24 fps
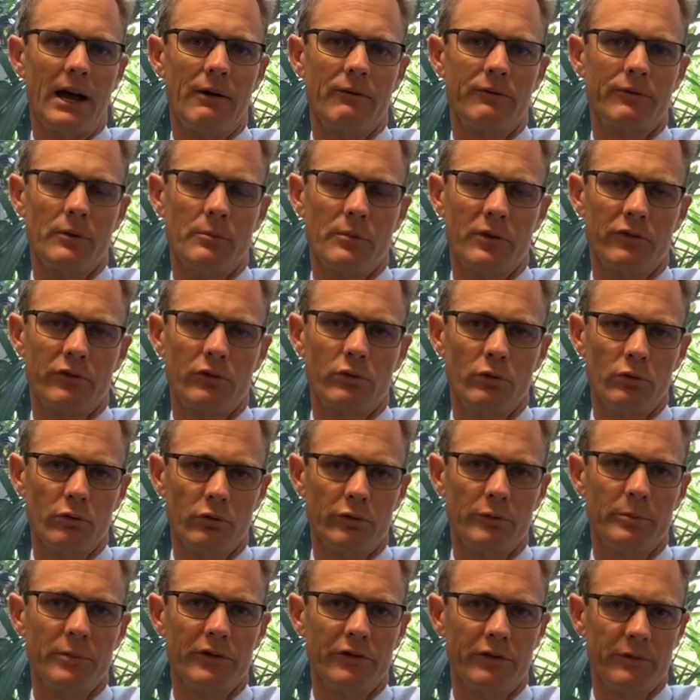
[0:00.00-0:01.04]
from a school's
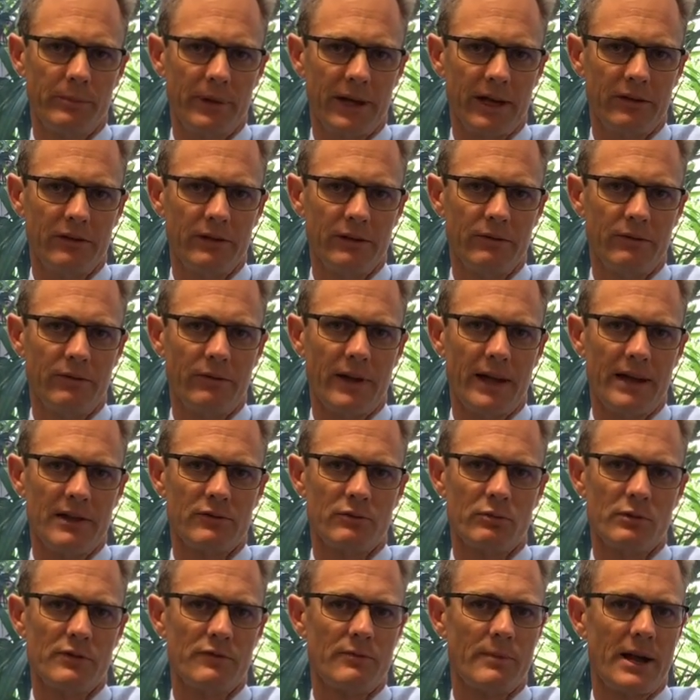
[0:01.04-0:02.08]
perspective as
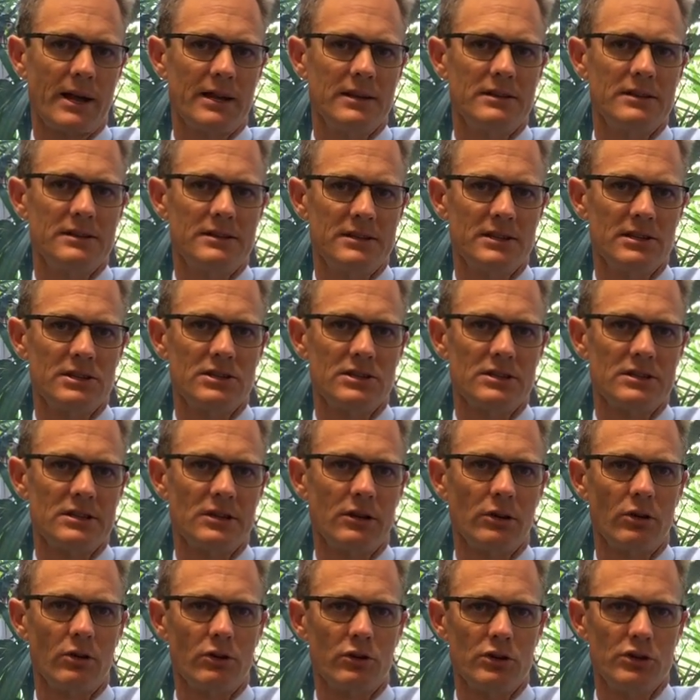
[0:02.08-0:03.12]
we've made decisions
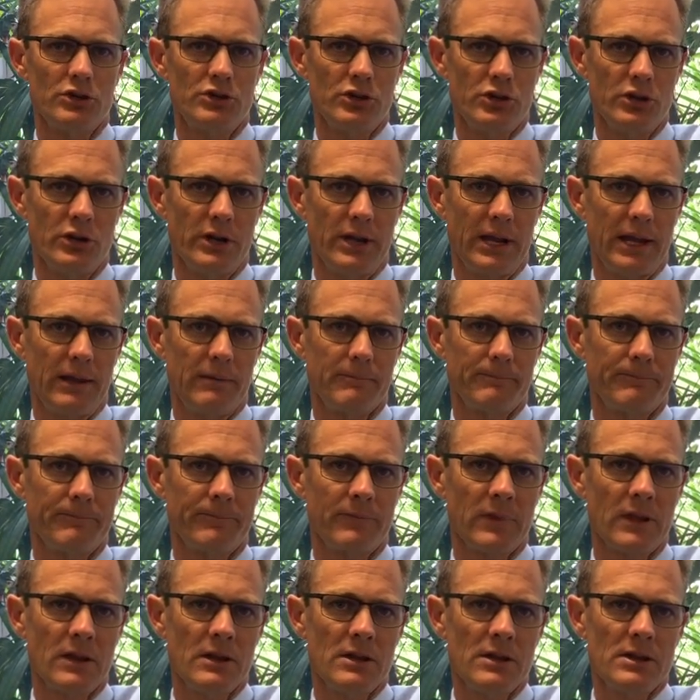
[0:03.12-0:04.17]
along the journey.
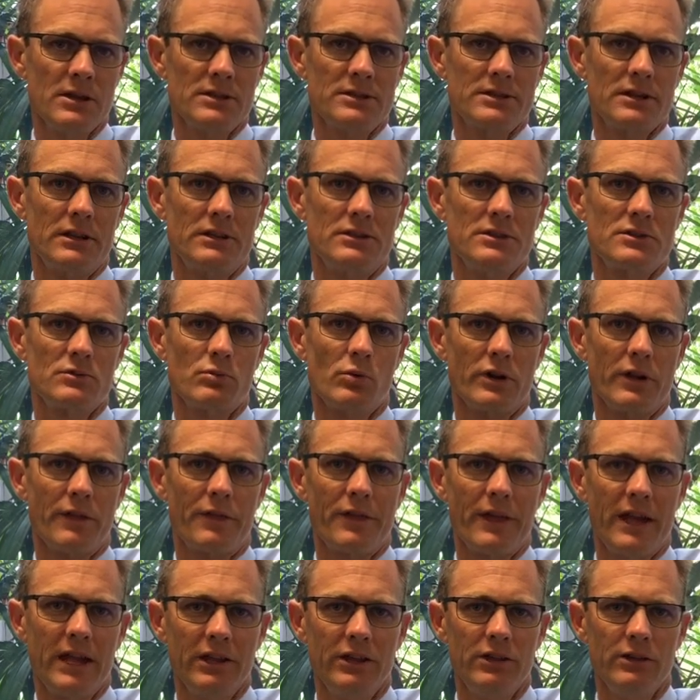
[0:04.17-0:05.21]
So I just want to
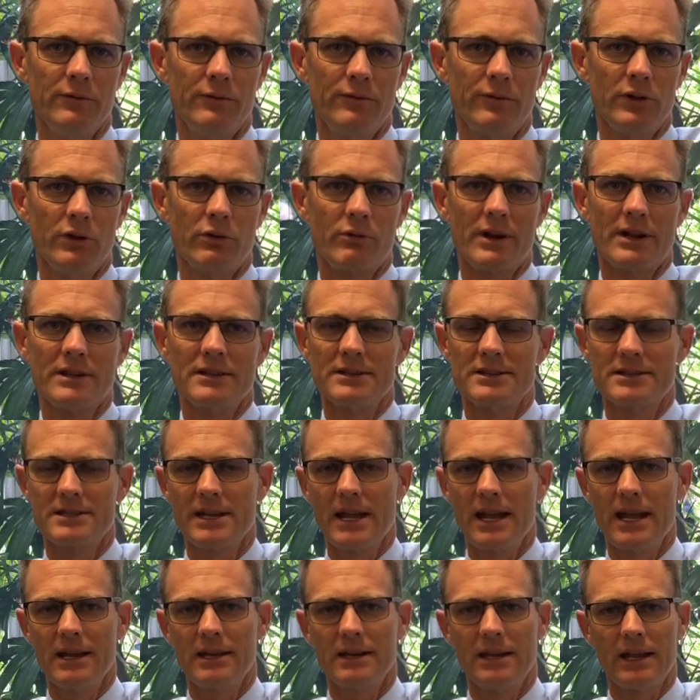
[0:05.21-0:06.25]
thank you for your
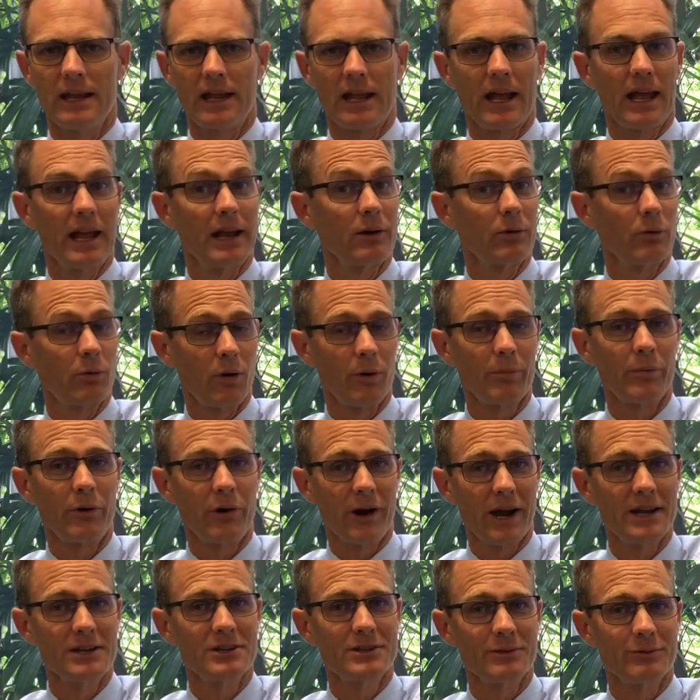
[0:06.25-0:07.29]
understanding and
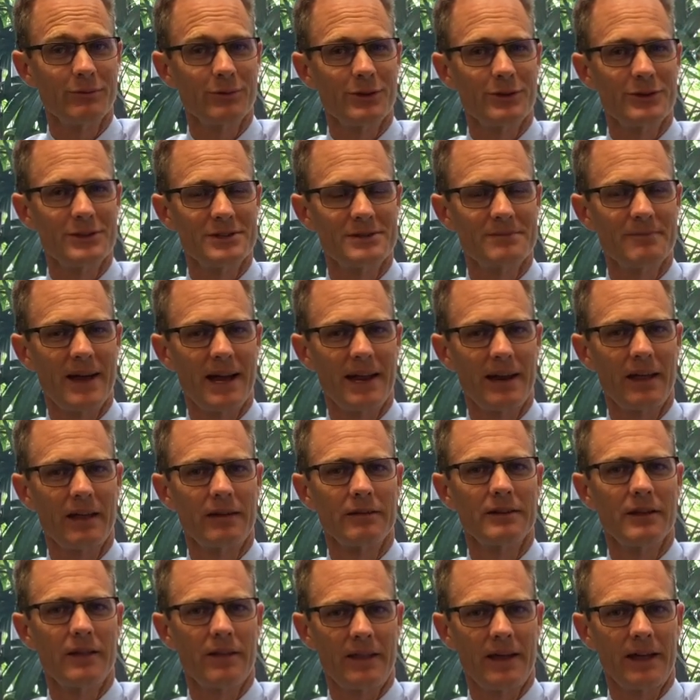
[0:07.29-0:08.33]
cooperation with this matter
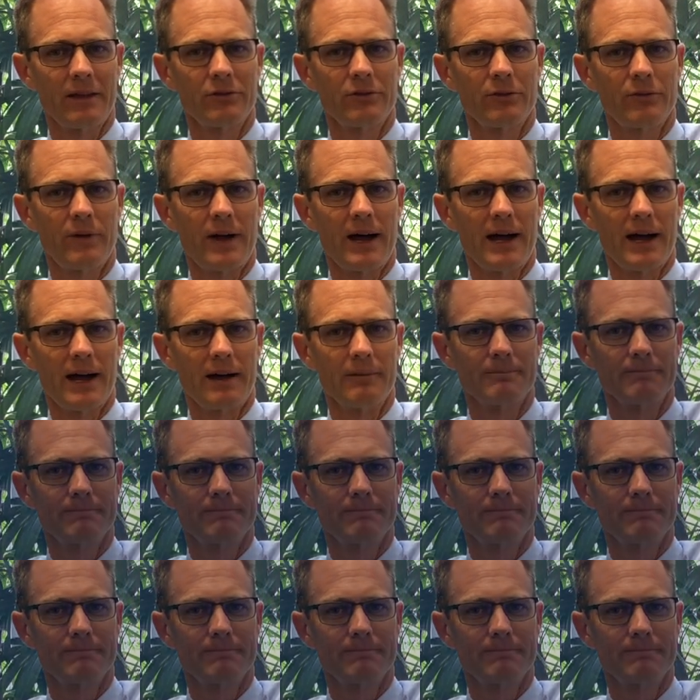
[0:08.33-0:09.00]
thus far.